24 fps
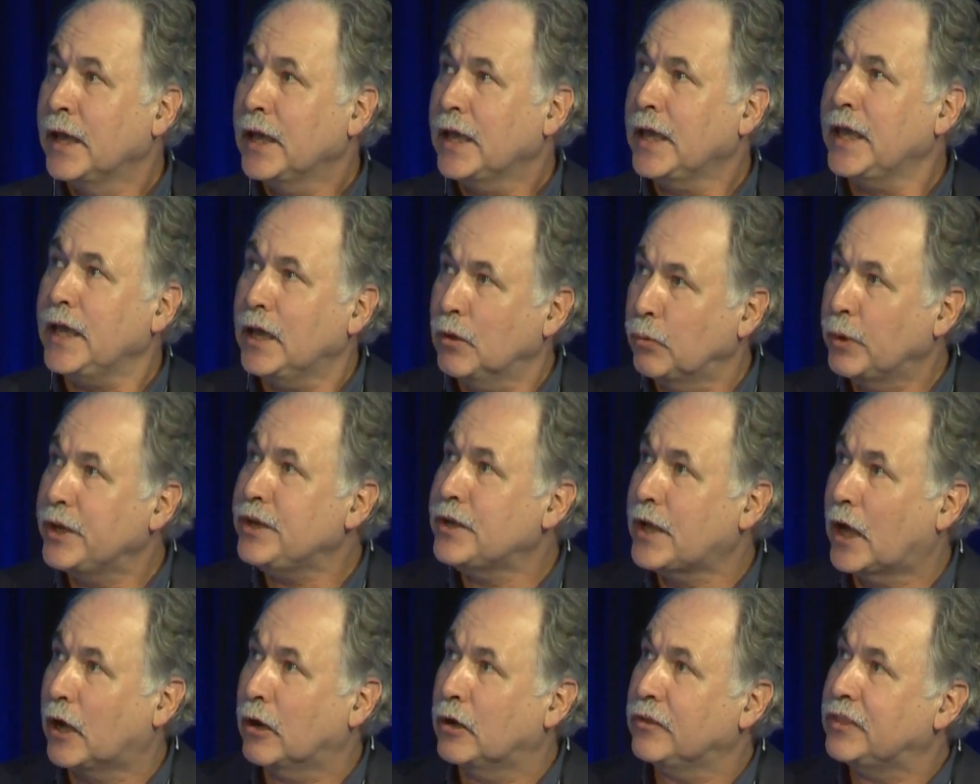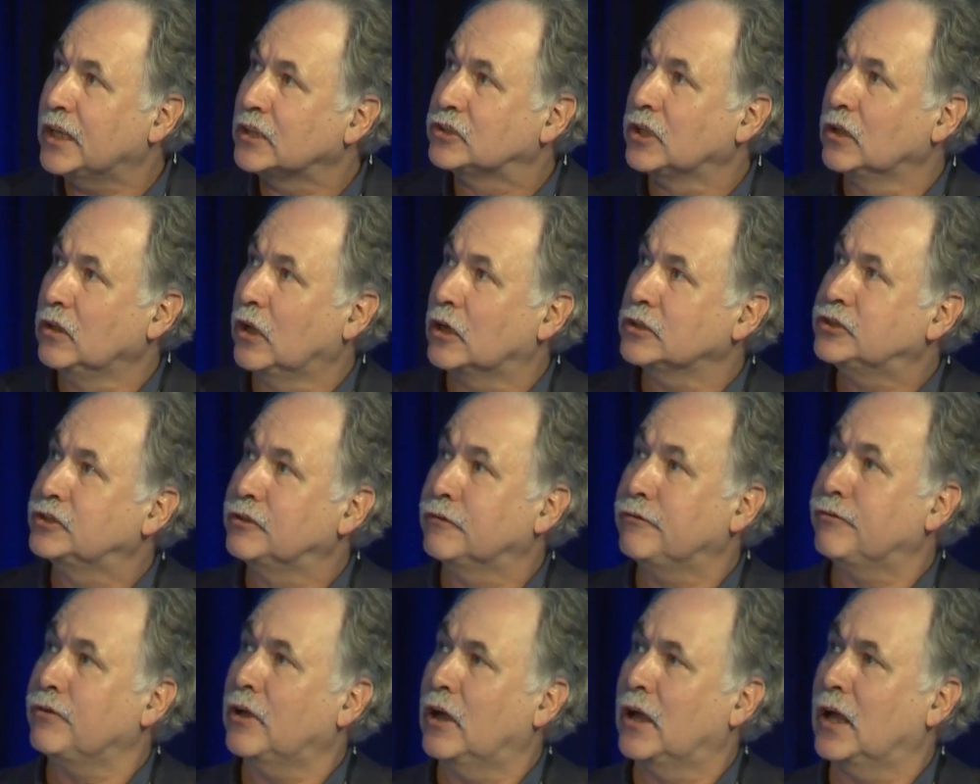Here we know there's a loss
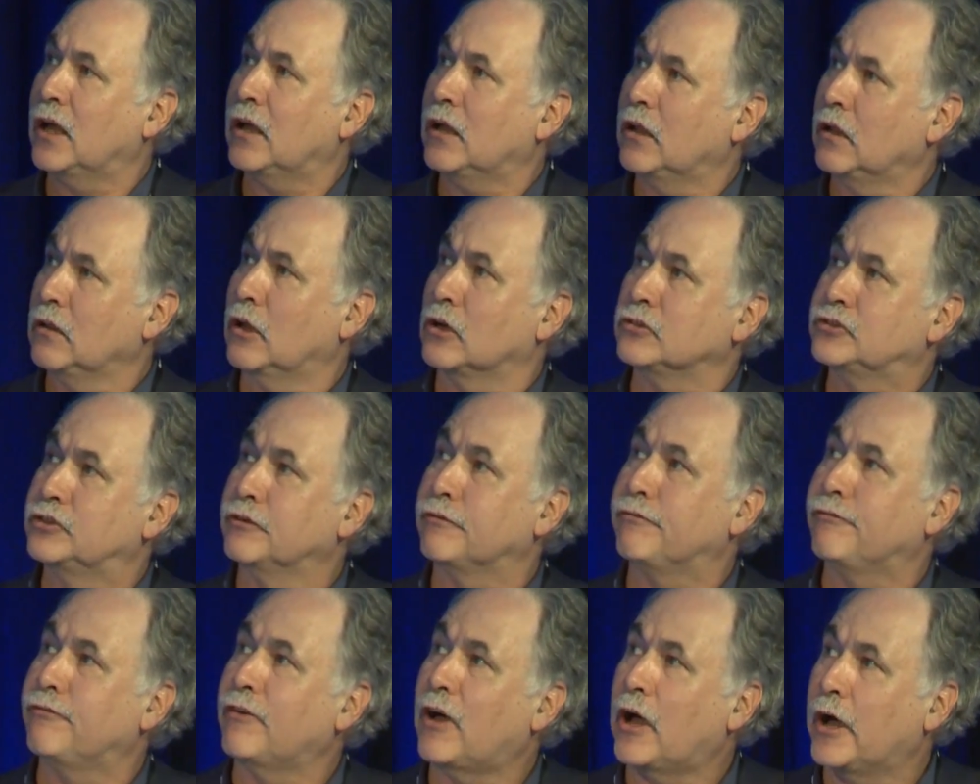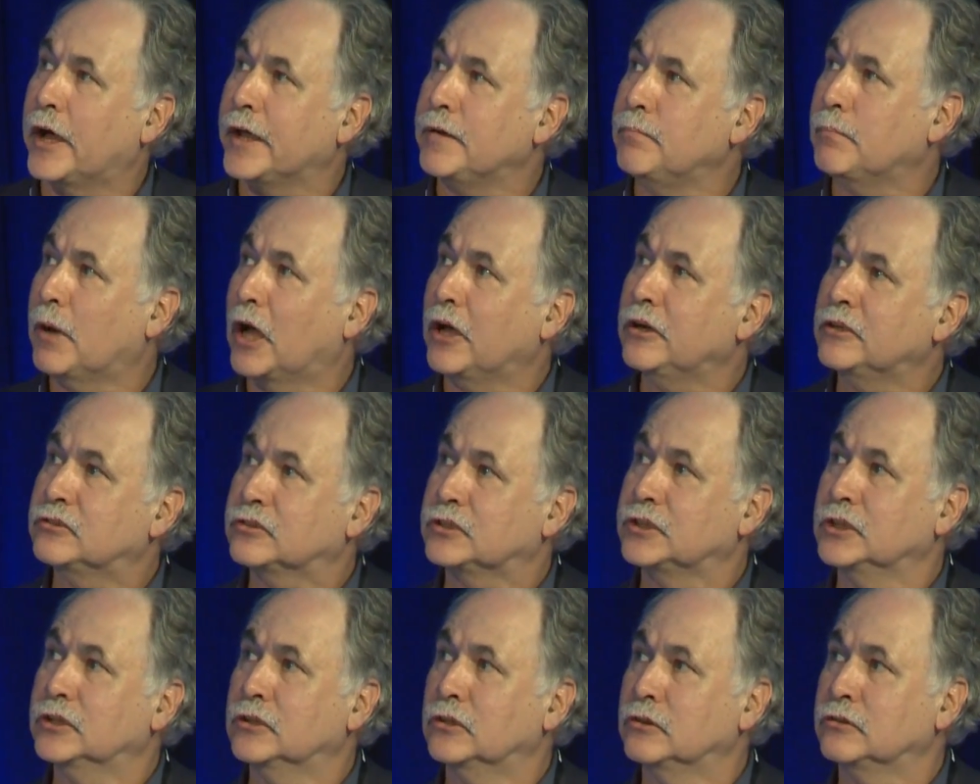of fine motor
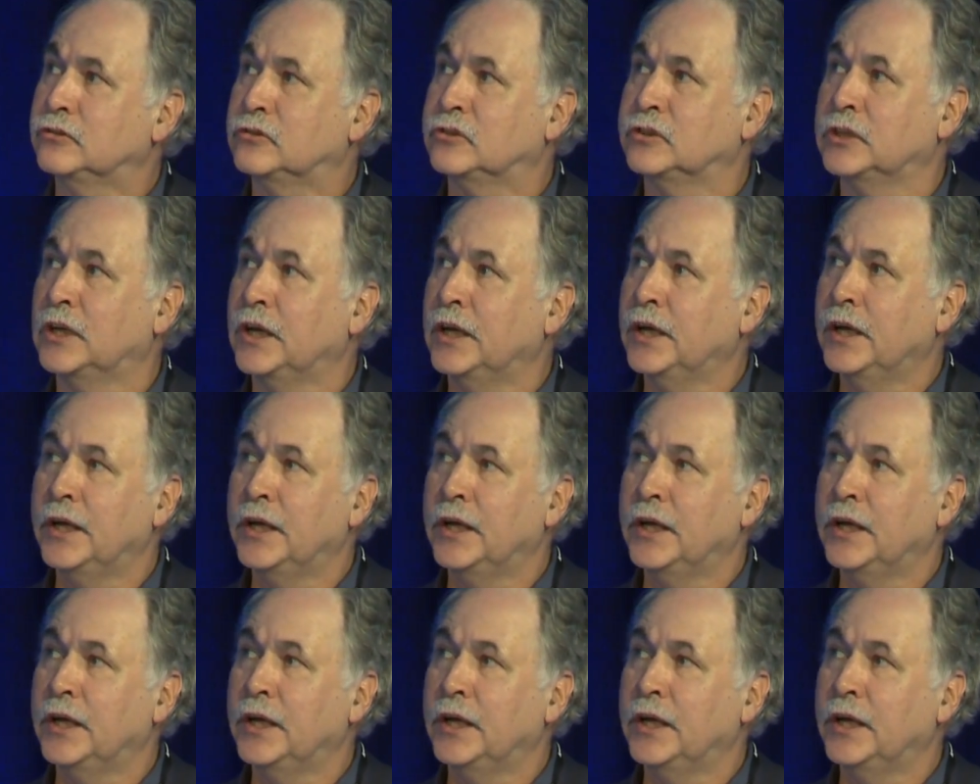skills,